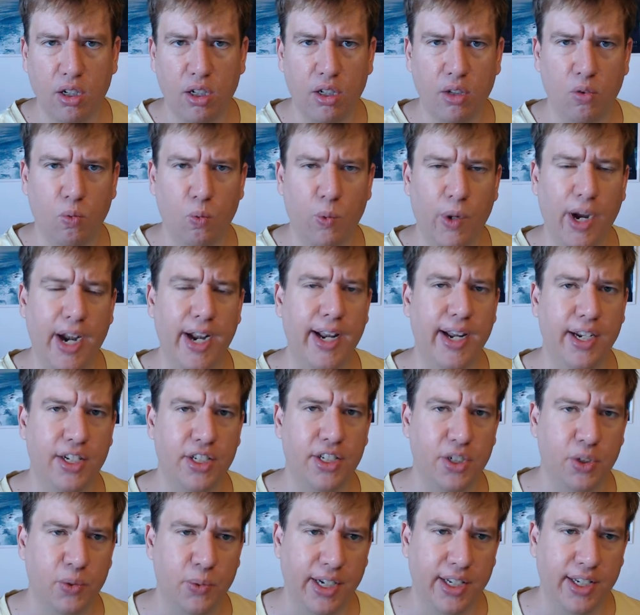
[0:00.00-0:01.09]
waiting
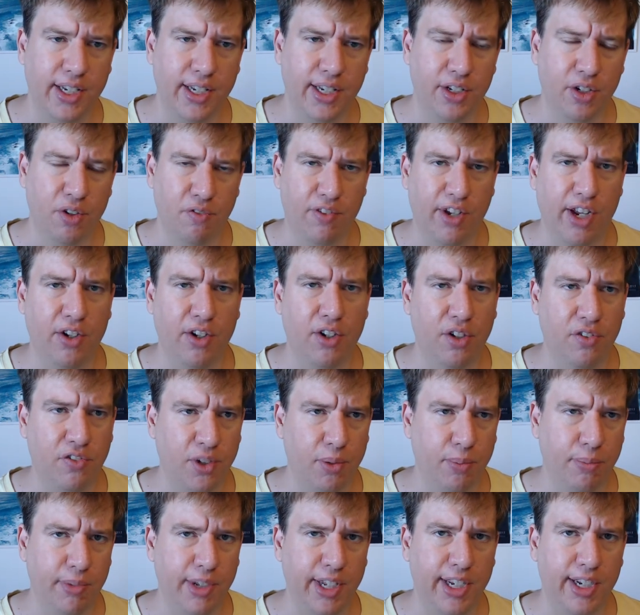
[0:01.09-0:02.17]
to read the novella
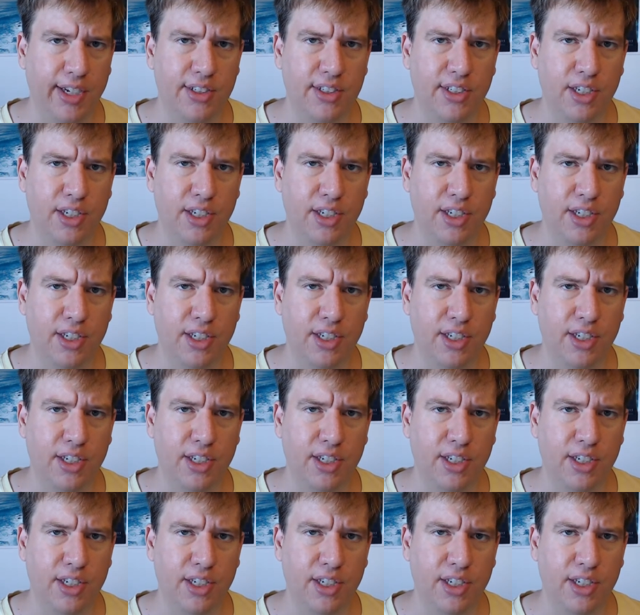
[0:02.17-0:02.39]
from this.